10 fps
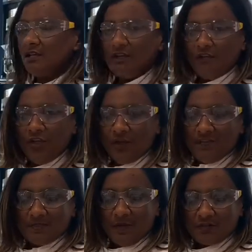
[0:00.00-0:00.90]
a
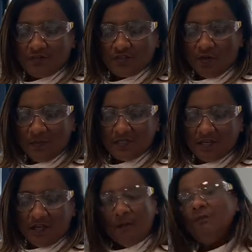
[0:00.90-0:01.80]
UV
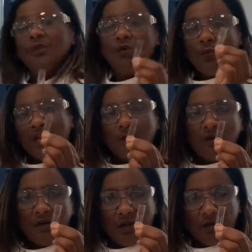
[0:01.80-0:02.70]
spectrophotometer, where you
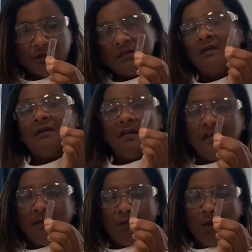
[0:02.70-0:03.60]
would load
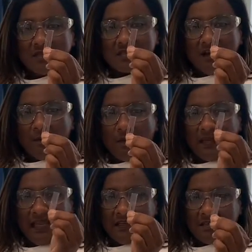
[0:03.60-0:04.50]
one sample
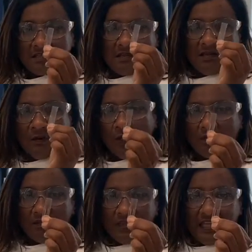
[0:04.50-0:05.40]
into
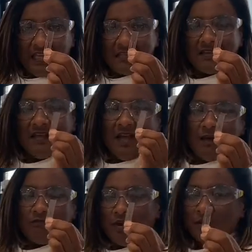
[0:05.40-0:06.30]
one of these
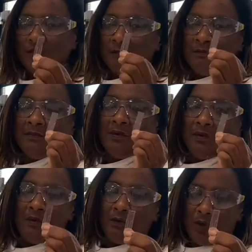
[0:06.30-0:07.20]
and run them
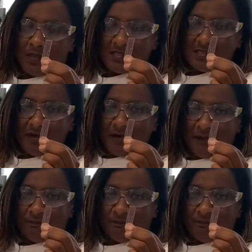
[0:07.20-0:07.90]
one at a time.